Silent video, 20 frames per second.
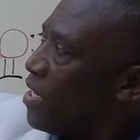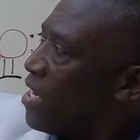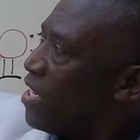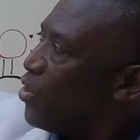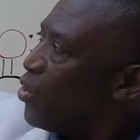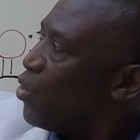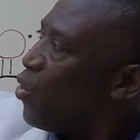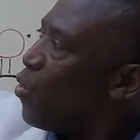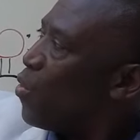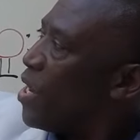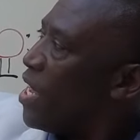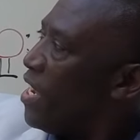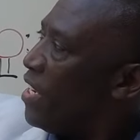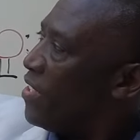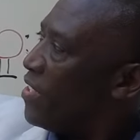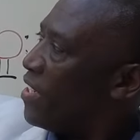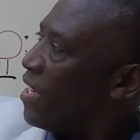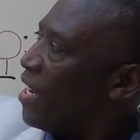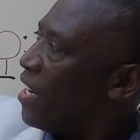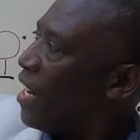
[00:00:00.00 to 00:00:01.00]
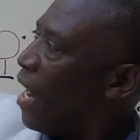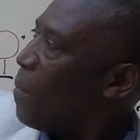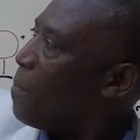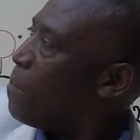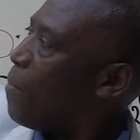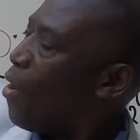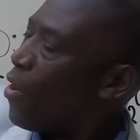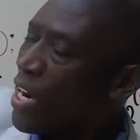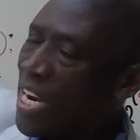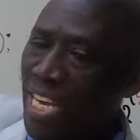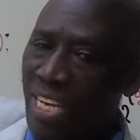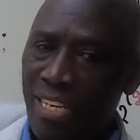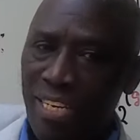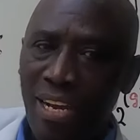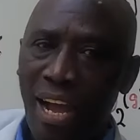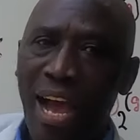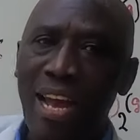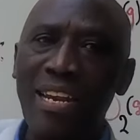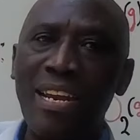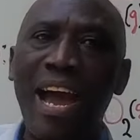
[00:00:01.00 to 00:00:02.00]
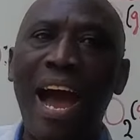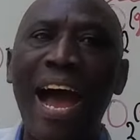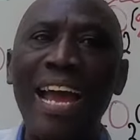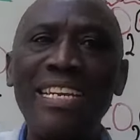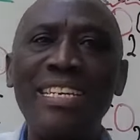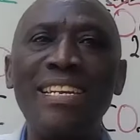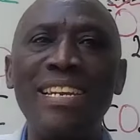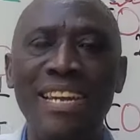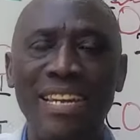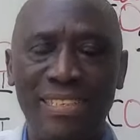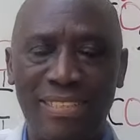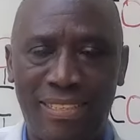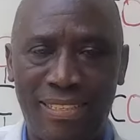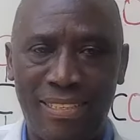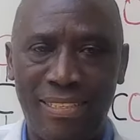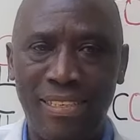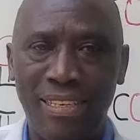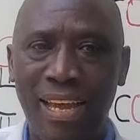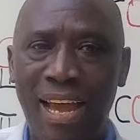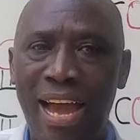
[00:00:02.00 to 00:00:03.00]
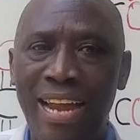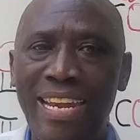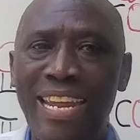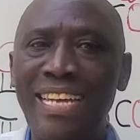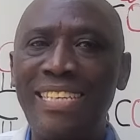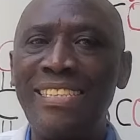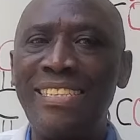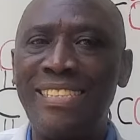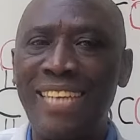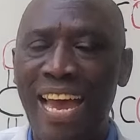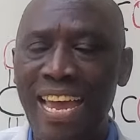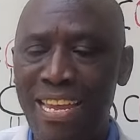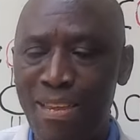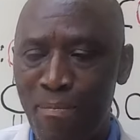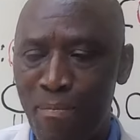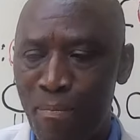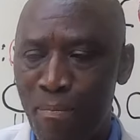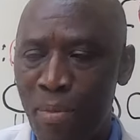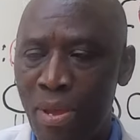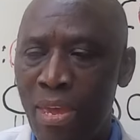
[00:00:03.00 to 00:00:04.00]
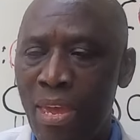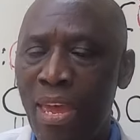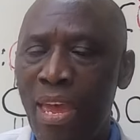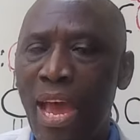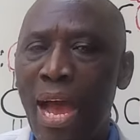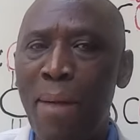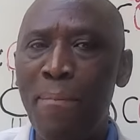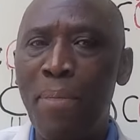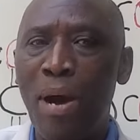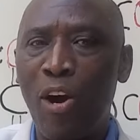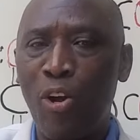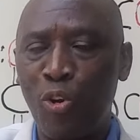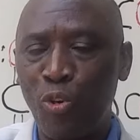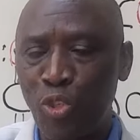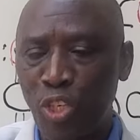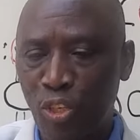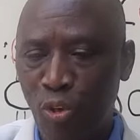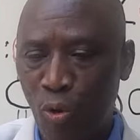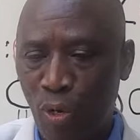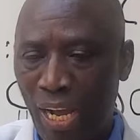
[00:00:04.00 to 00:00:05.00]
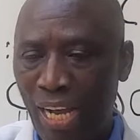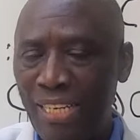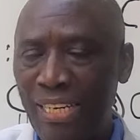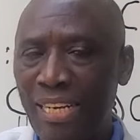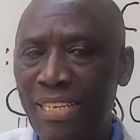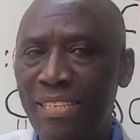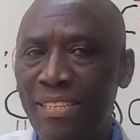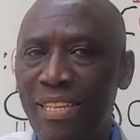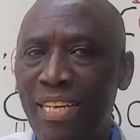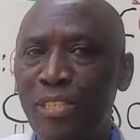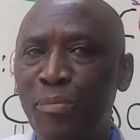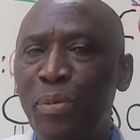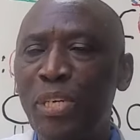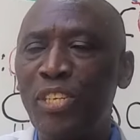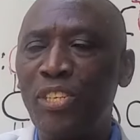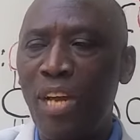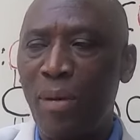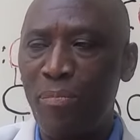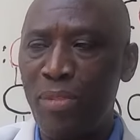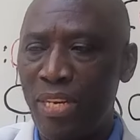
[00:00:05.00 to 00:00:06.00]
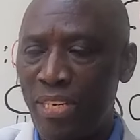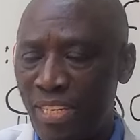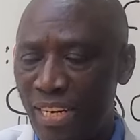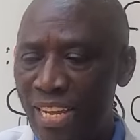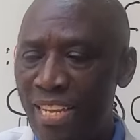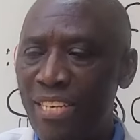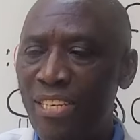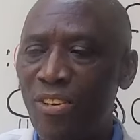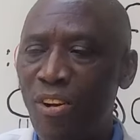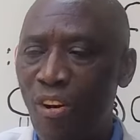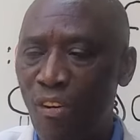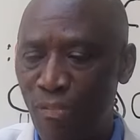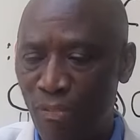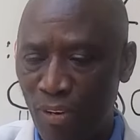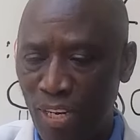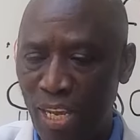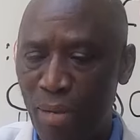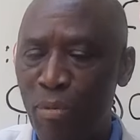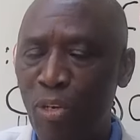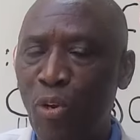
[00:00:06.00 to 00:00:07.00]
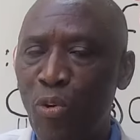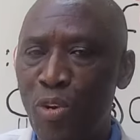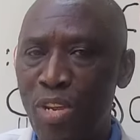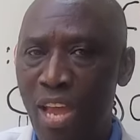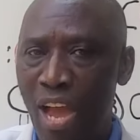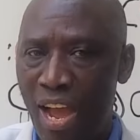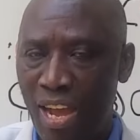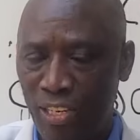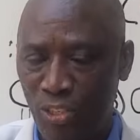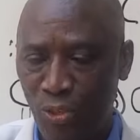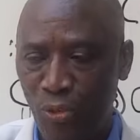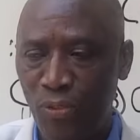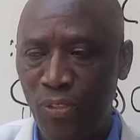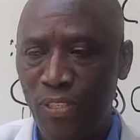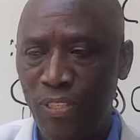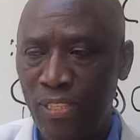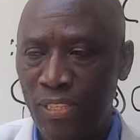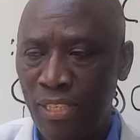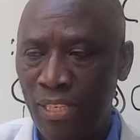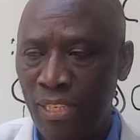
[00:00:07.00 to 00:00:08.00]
is known as carbonic anhydrase, an enzyme, a biological catalyst that speeds up the rate of chemical reactions.